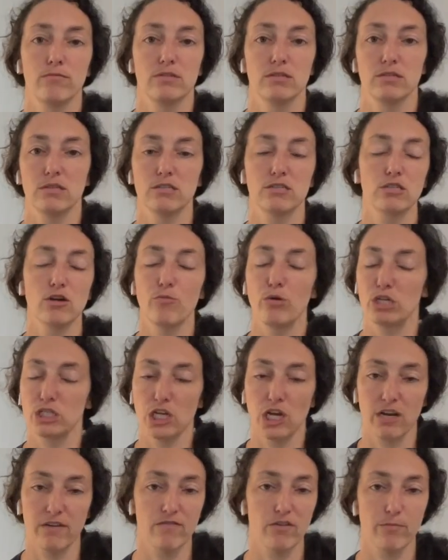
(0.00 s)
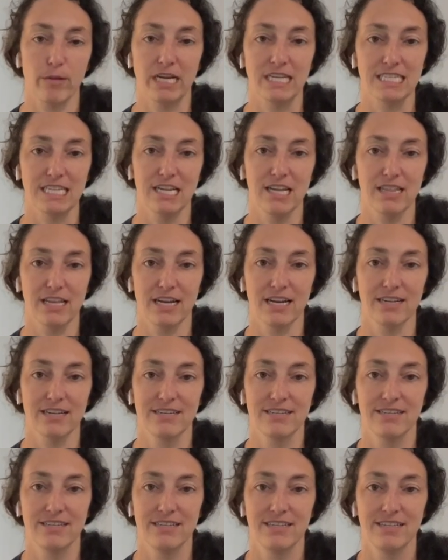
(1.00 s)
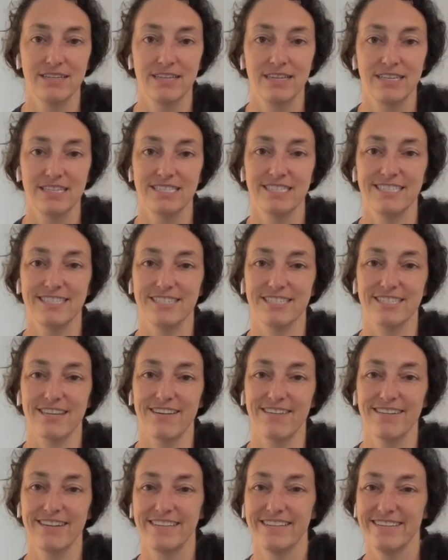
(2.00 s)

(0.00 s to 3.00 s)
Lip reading: there's so much good information in there. Cheers, y'all.